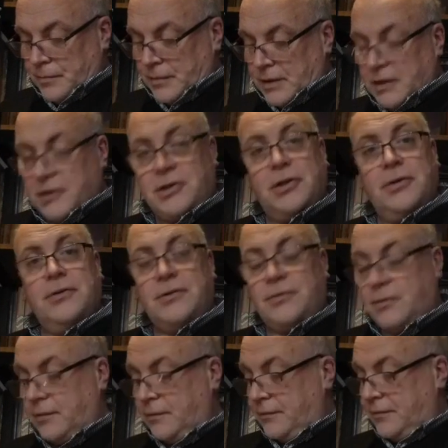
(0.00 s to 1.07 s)
issues
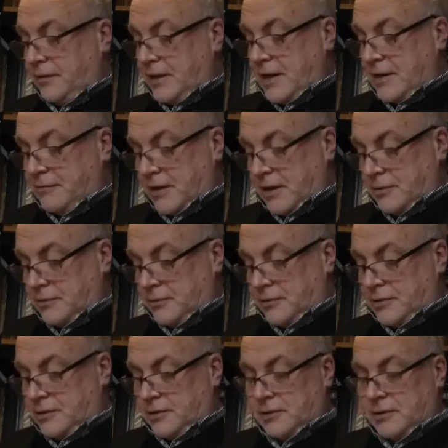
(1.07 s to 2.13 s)
for their
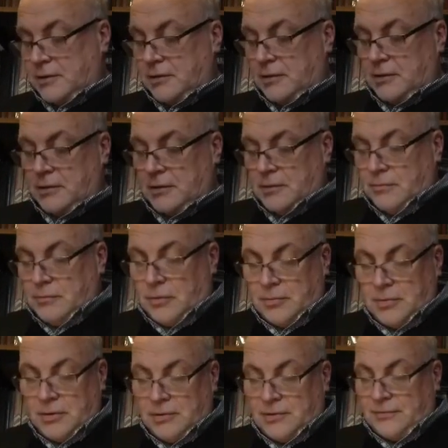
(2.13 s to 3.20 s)
records.
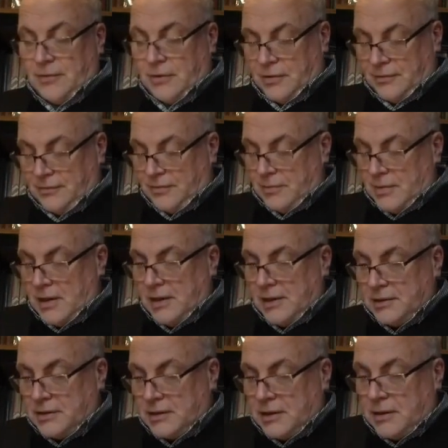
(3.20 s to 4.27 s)
Probably looks very familiar
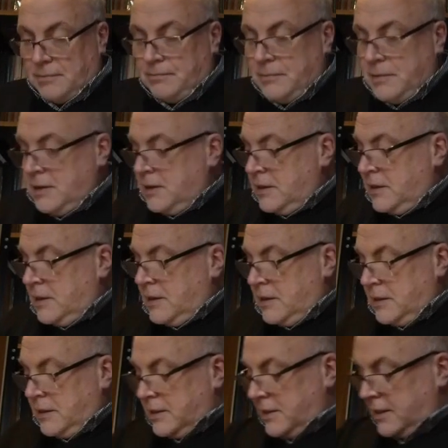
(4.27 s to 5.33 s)
to them.
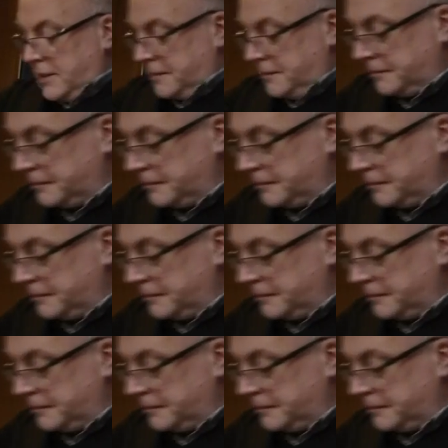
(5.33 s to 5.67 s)
Okay,